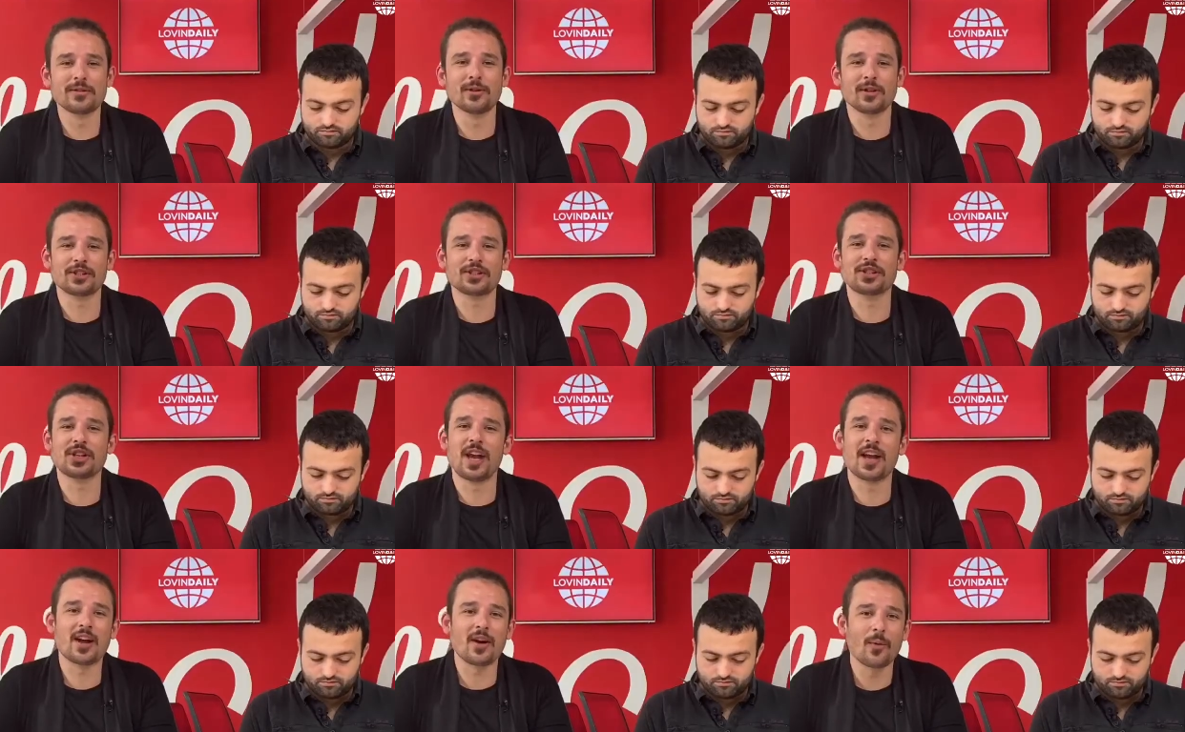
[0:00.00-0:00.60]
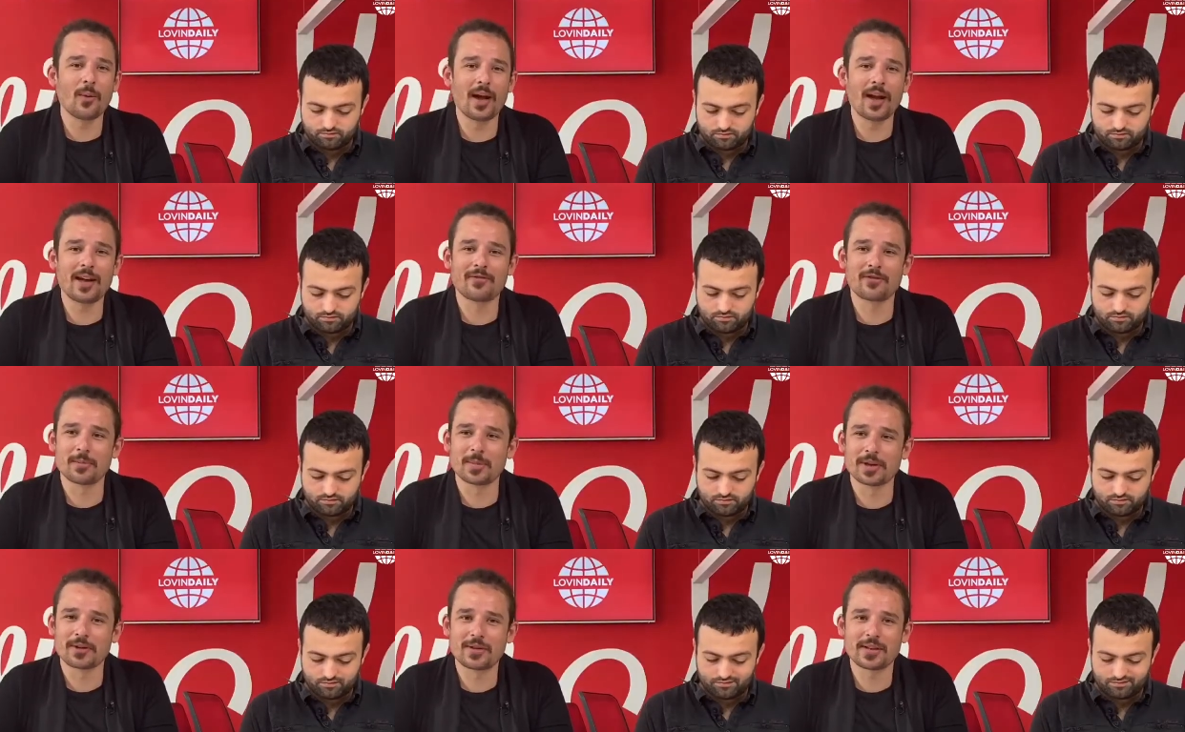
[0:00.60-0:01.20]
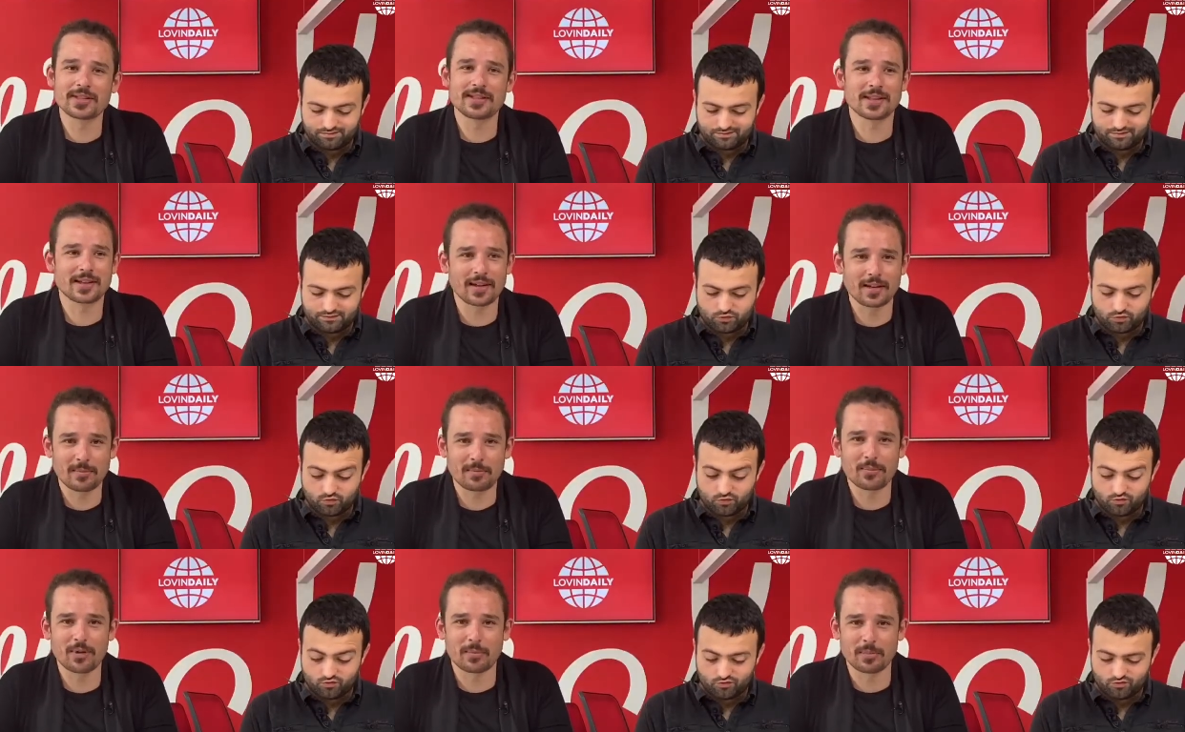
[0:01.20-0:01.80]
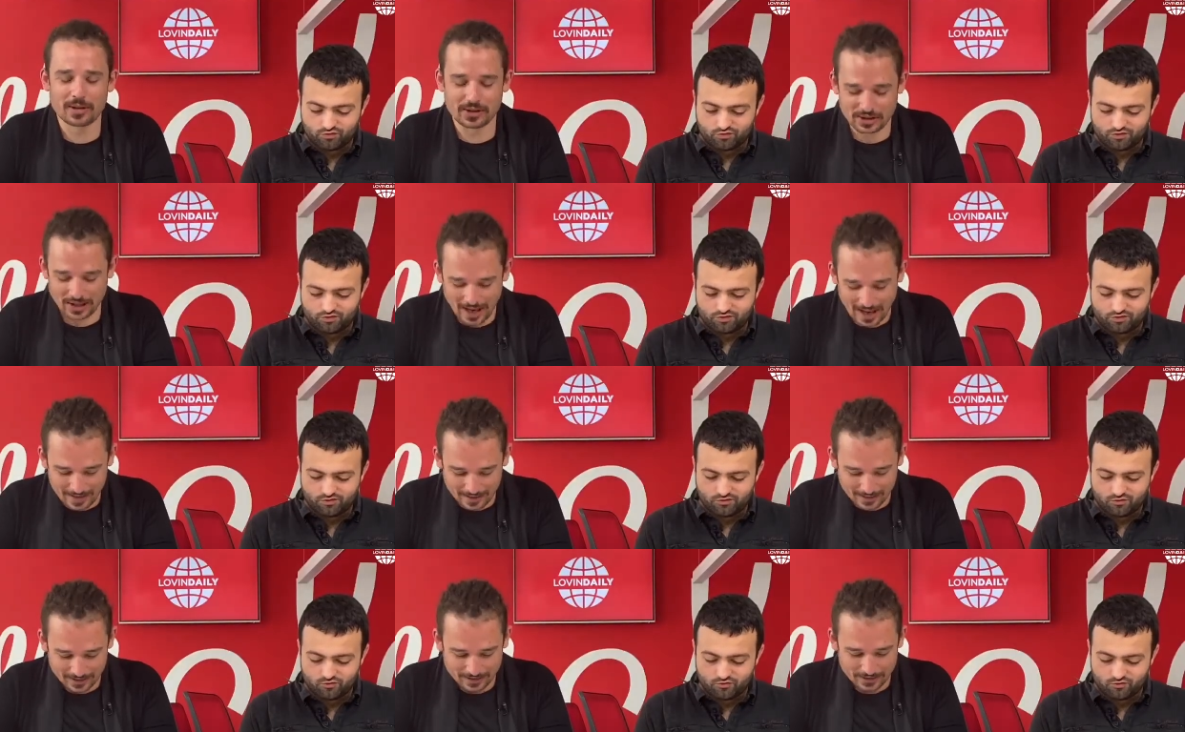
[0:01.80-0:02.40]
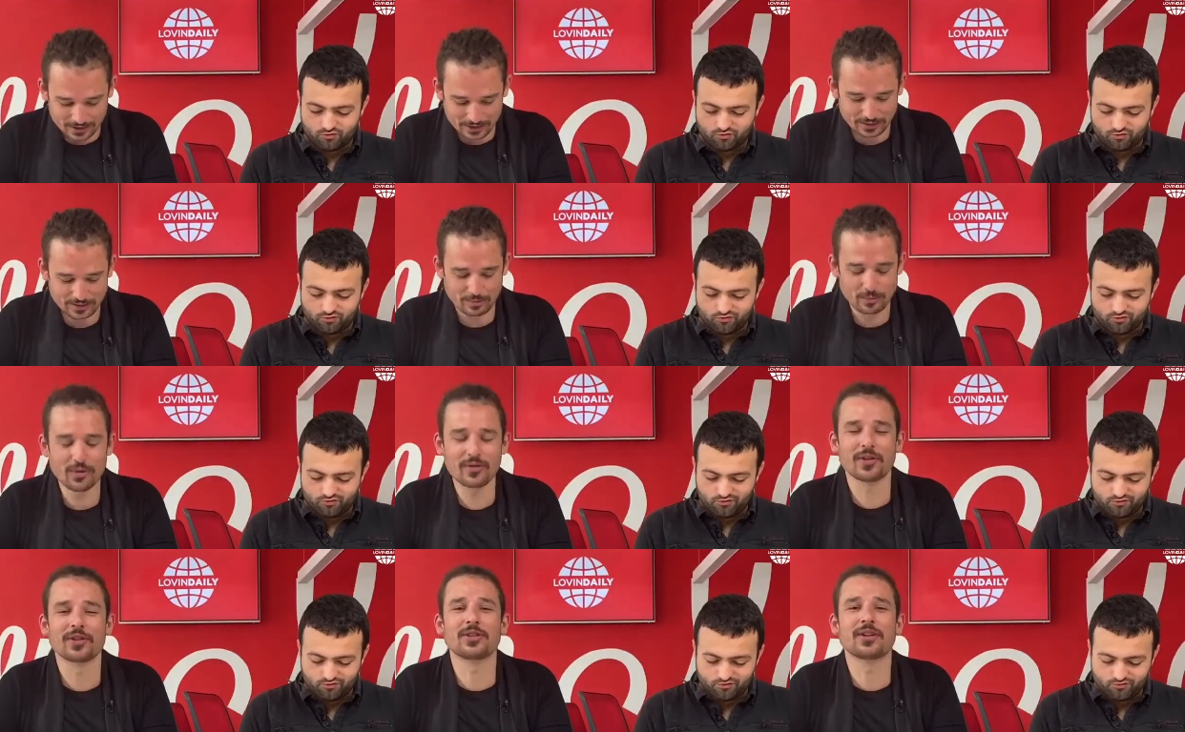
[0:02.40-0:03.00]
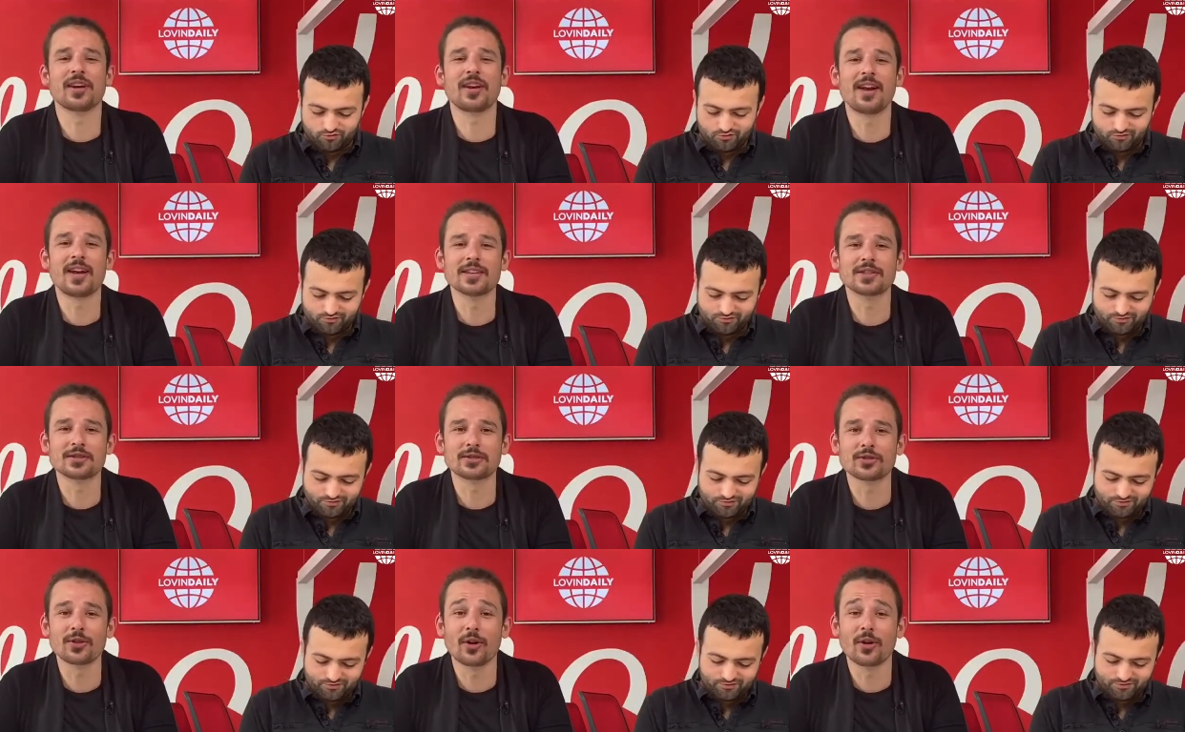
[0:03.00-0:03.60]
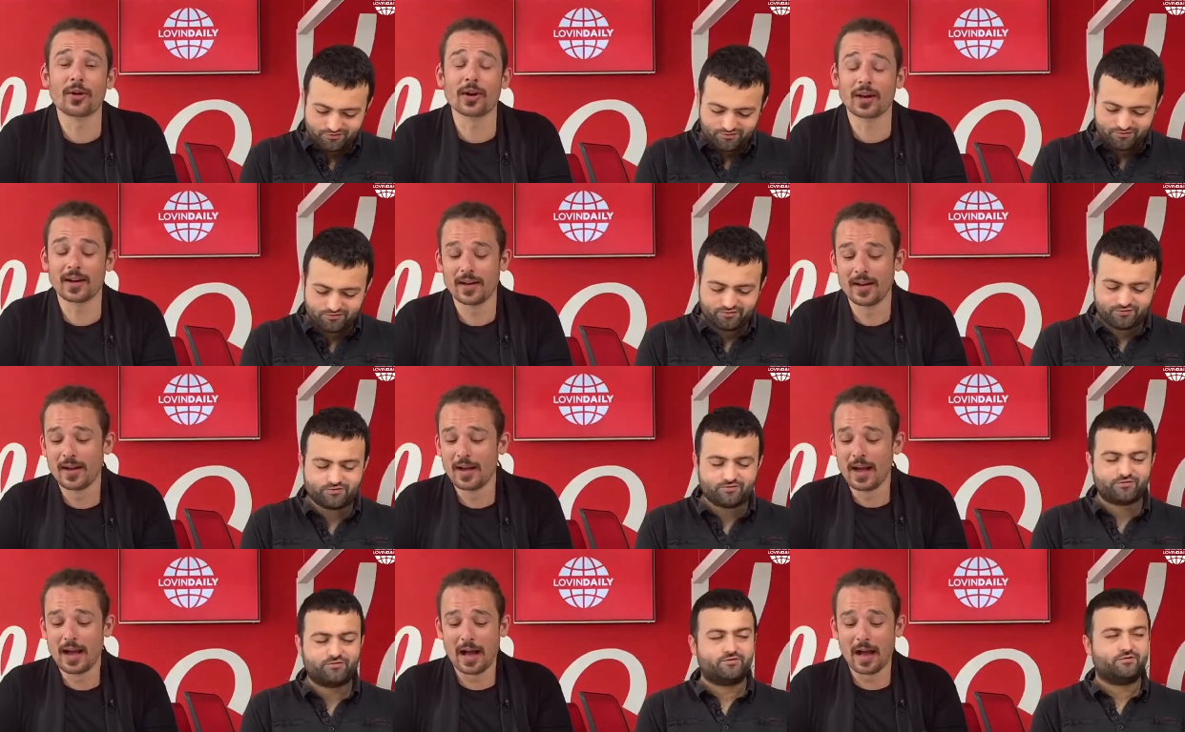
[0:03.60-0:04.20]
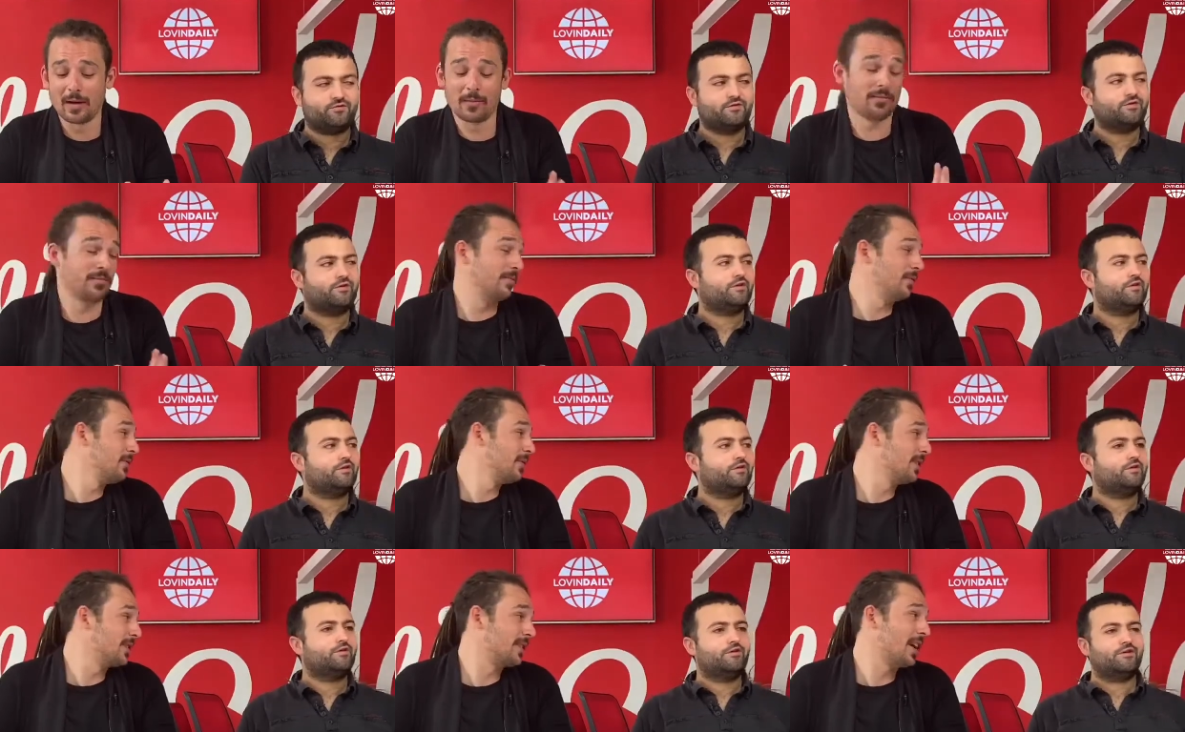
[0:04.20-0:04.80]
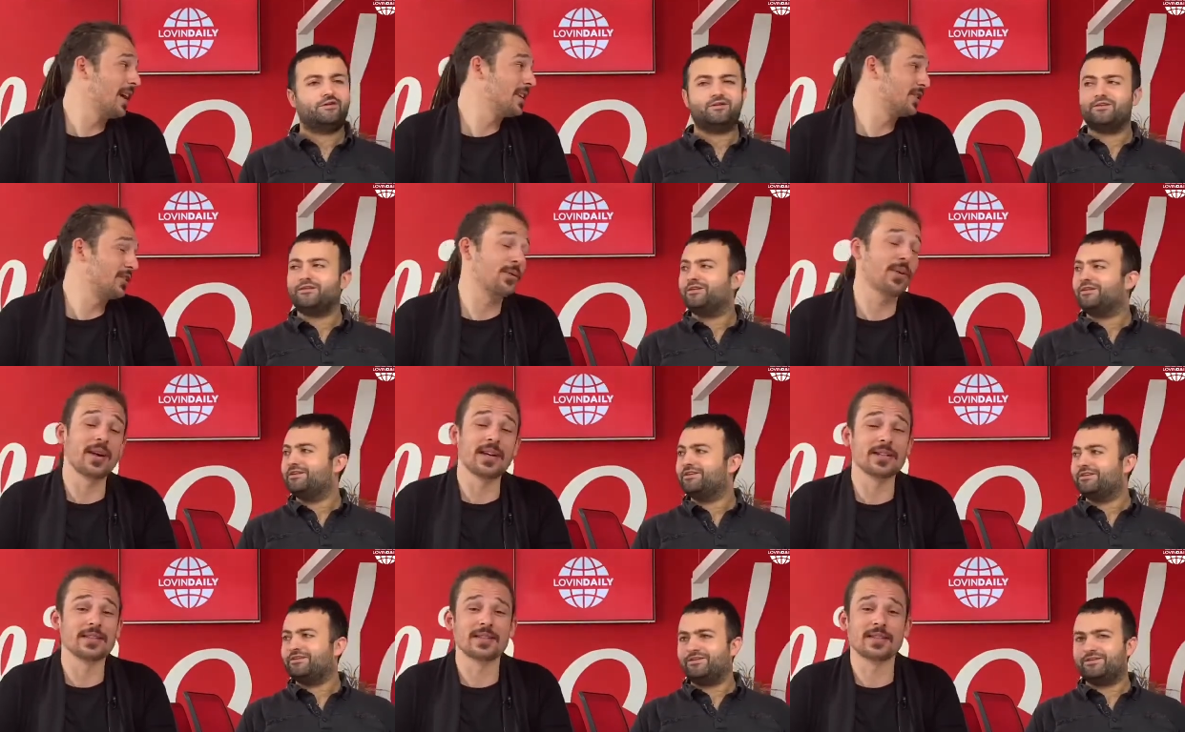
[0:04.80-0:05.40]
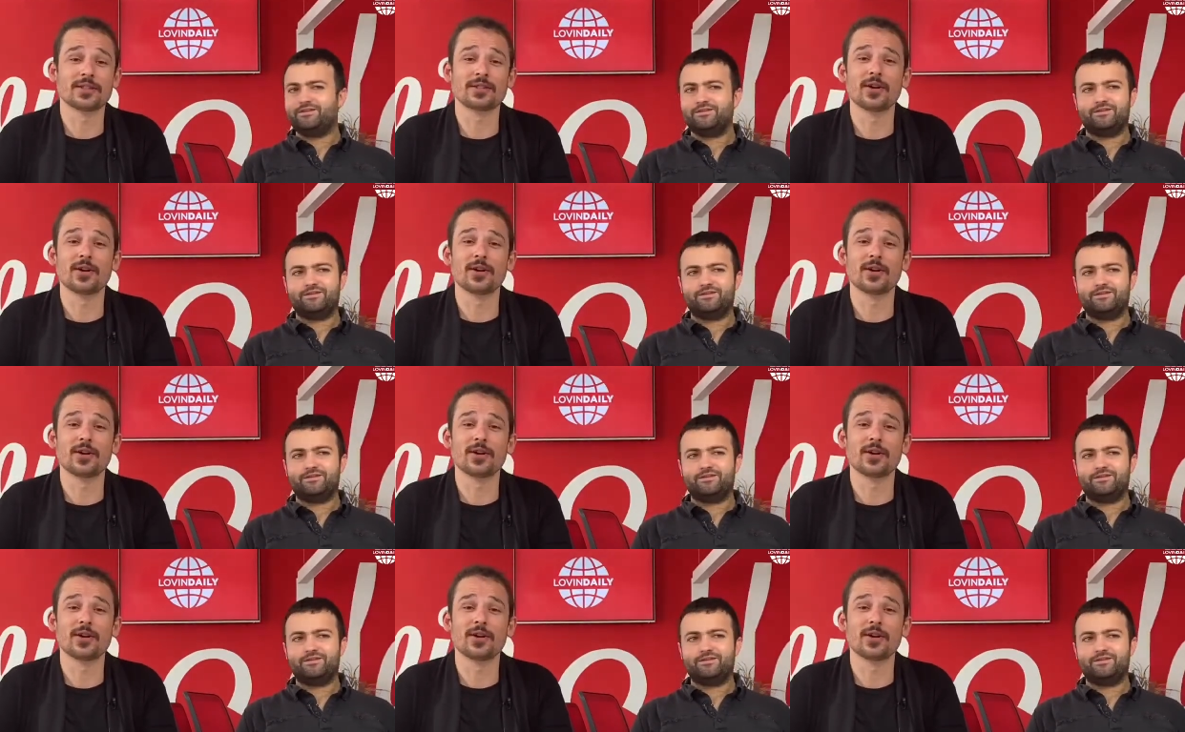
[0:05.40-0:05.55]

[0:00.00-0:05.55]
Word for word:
Speaker 1: not shying away from addressing a proper challenge, moving on to the last story this guy's crazy.